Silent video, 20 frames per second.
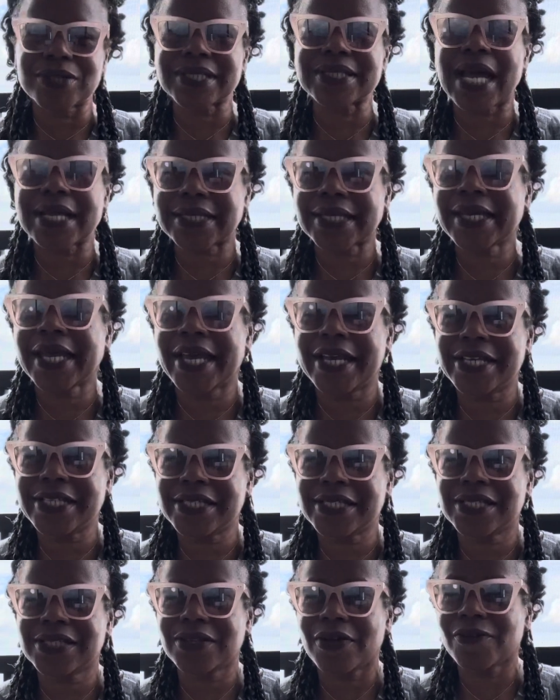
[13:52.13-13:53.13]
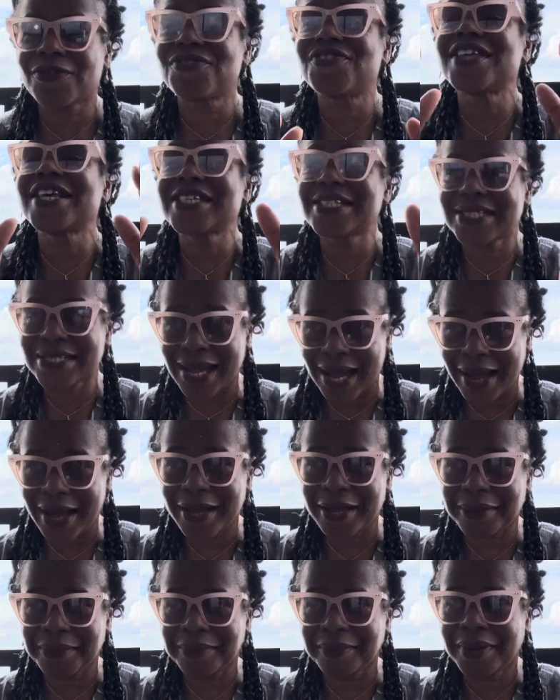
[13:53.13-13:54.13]
not the case this
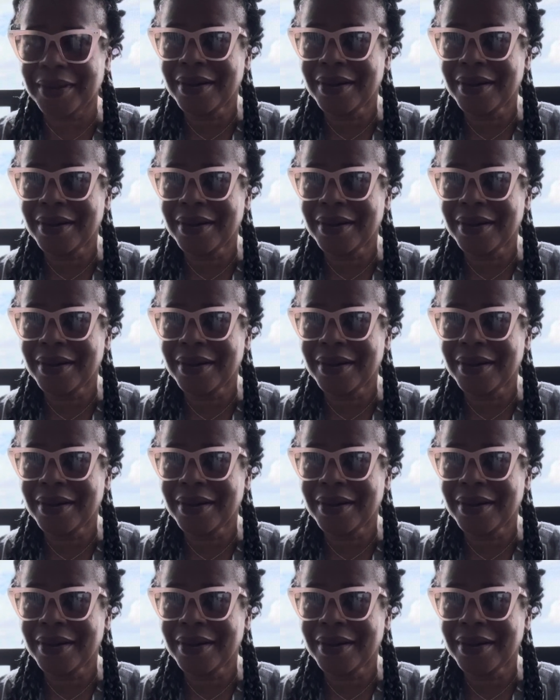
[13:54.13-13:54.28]
time.